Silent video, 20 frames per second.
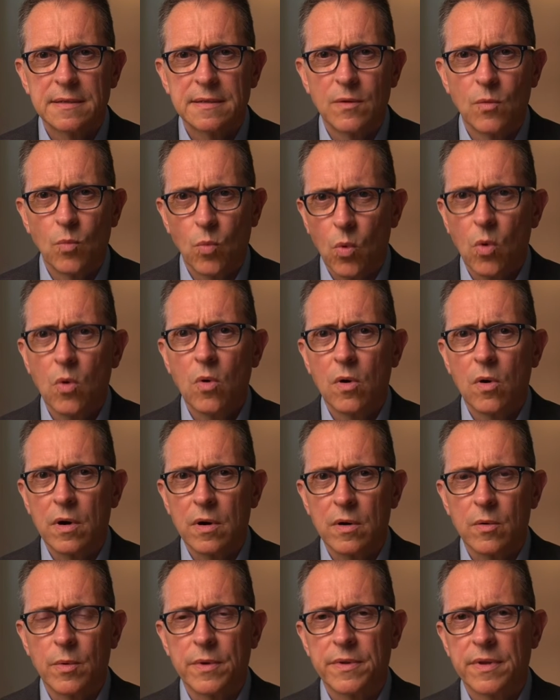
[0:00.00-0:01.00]
war
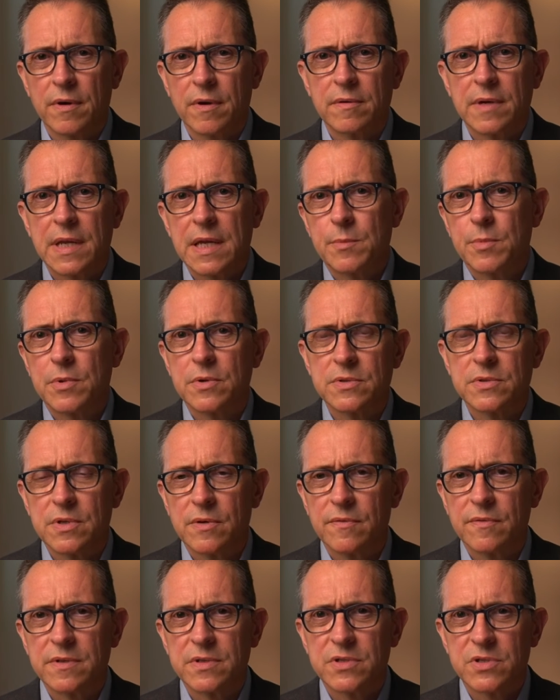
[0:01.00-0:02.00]
with our neighbors
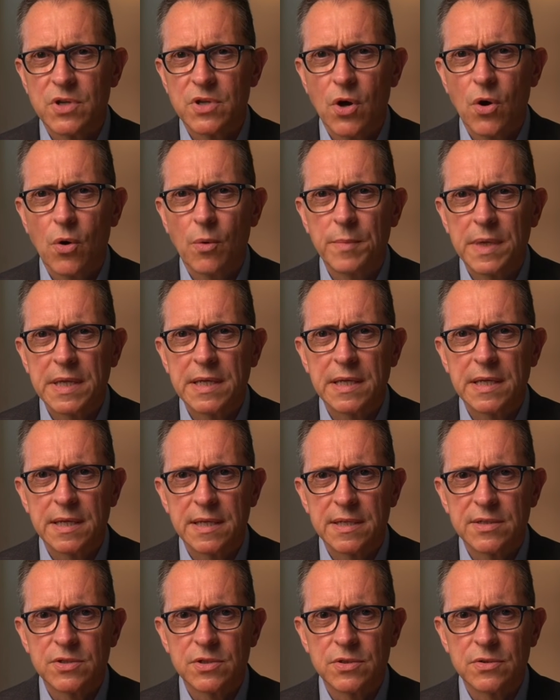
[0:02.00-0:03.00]
over so many
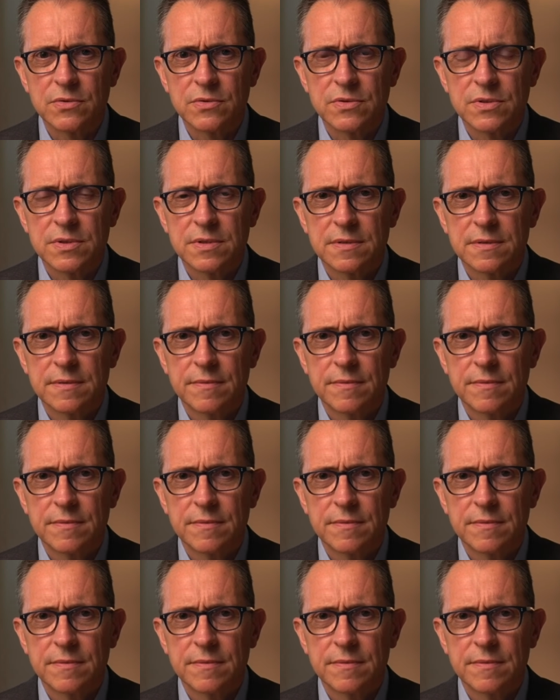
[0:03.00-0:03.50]
issues.